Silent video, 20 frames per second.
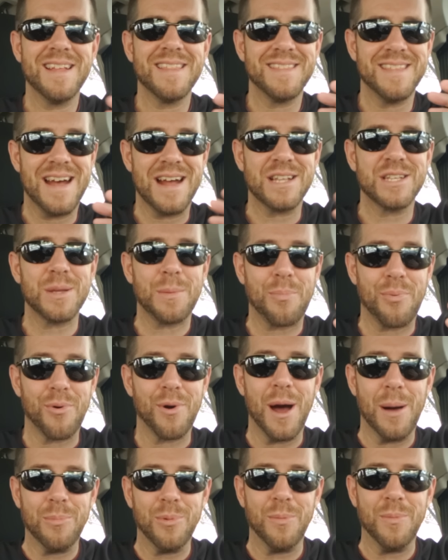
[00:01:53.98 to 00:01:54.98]
that's a
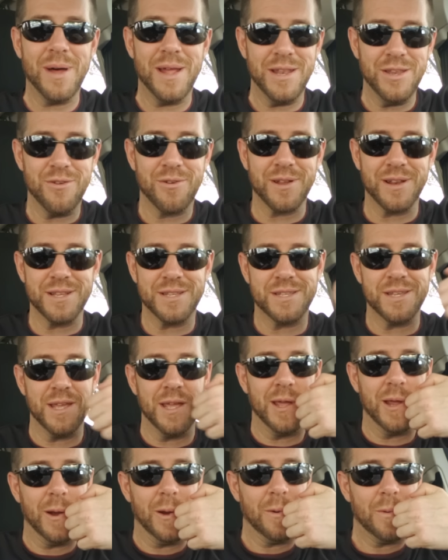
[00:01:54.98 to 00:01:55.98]
problem, and you're going to
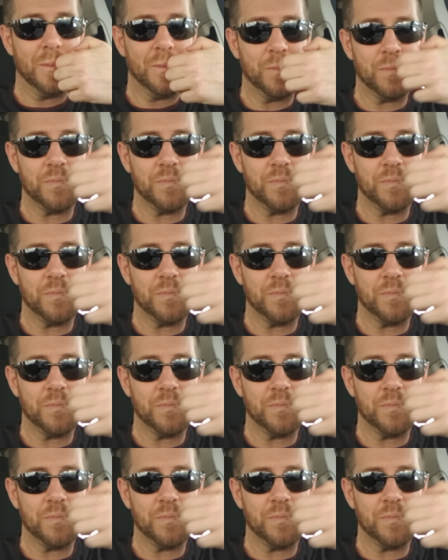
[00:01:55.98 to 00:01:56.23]
see here.